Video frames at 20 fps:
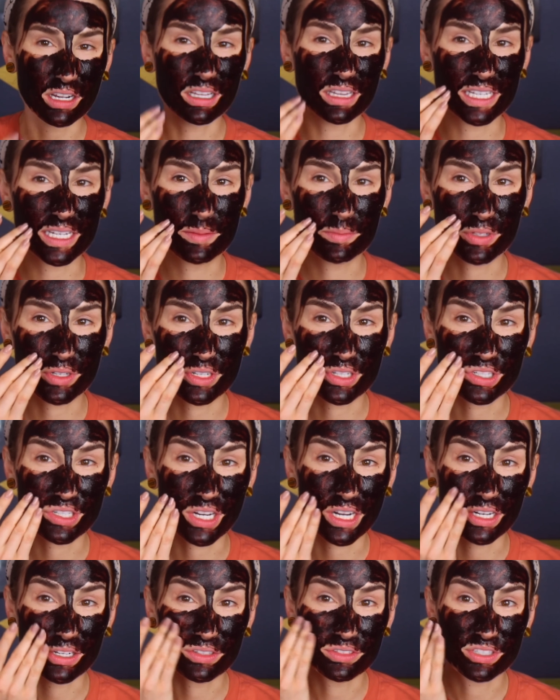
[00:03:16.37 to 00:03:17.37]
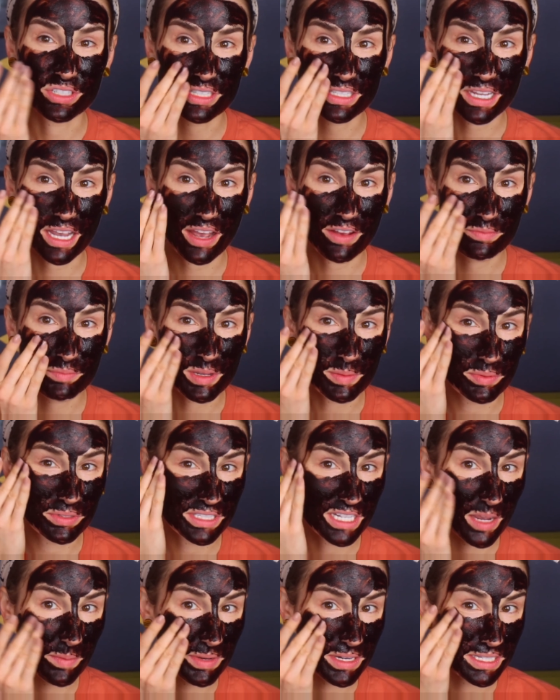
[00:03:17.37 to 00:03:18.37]
a clean beauty channel just to have people
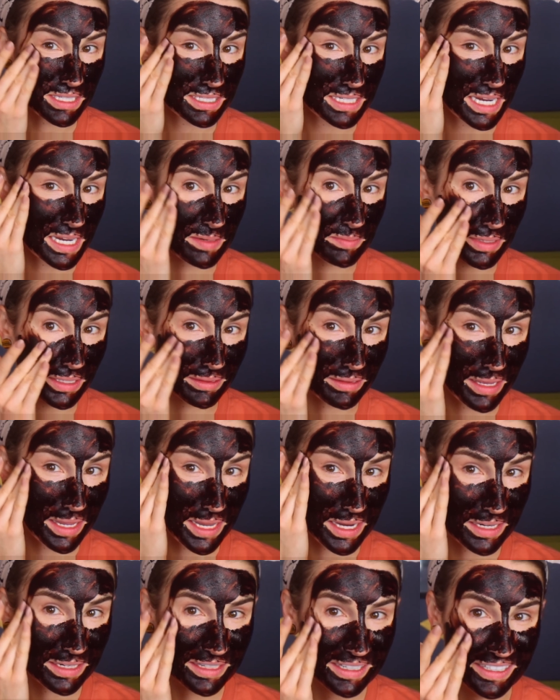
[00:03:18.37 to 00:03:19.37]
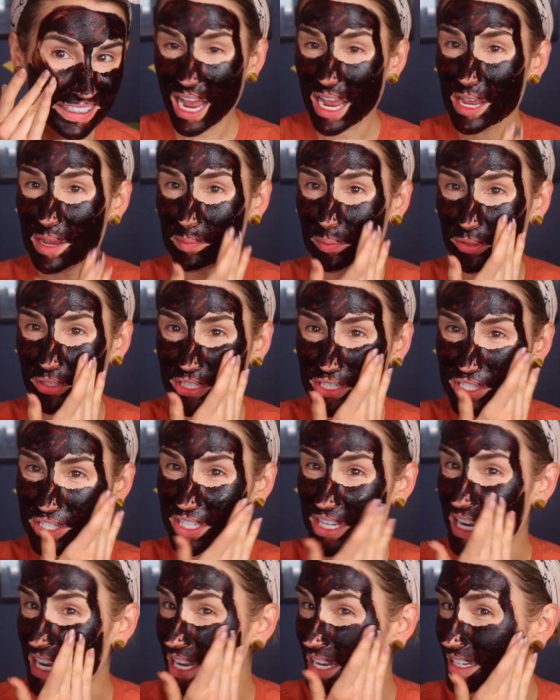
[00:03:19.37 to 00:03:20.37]
tell me to stay in my lane. I
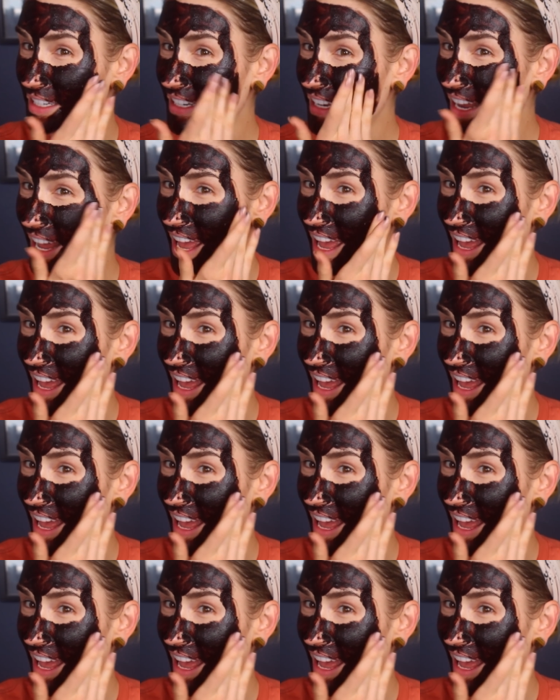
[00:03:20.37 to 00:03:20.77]
appreciate